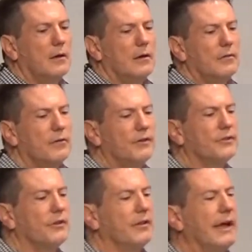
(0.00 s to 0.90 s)
Friends,
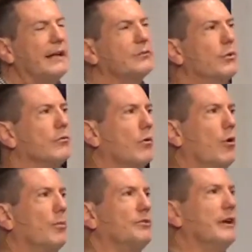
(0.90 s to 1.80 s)
that's what
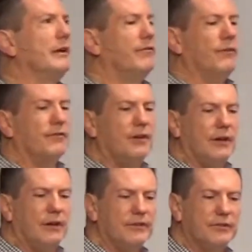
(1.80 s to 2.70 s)
Romans
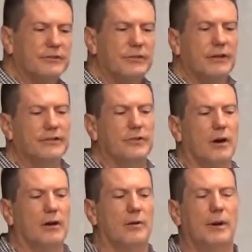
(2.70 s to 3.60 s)
8:15 and 16 is
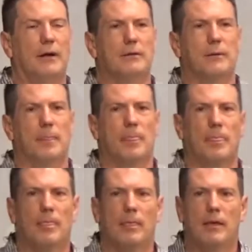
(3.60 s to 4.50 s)
talking about.
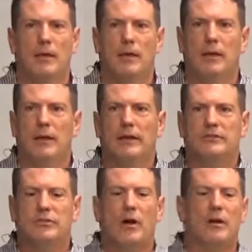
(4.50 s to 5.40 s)

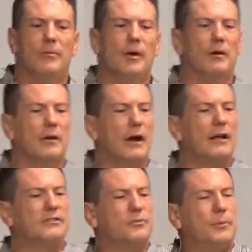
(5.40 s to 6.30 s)
It's talking about
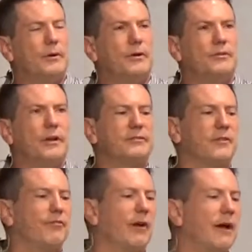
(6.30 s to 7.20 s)
God's Spirit
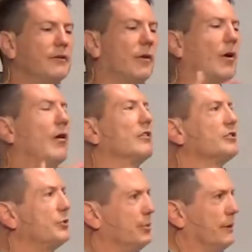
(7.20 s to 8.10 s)
testifying to our
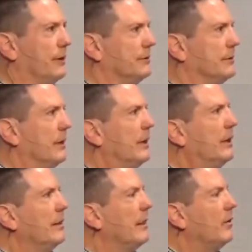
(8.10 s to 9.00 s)
spirit
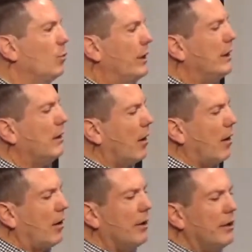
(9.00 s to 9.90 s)
that we
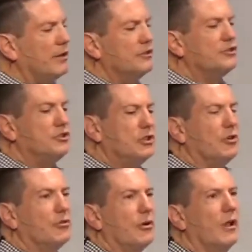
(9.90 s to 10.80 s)
are His
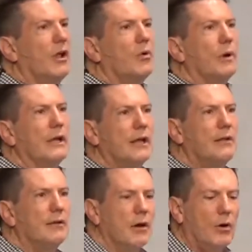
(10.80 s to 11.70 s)
children. We
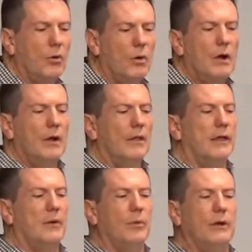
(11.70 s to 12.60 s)
can know
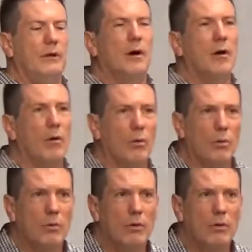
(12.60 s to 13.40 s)
that we know.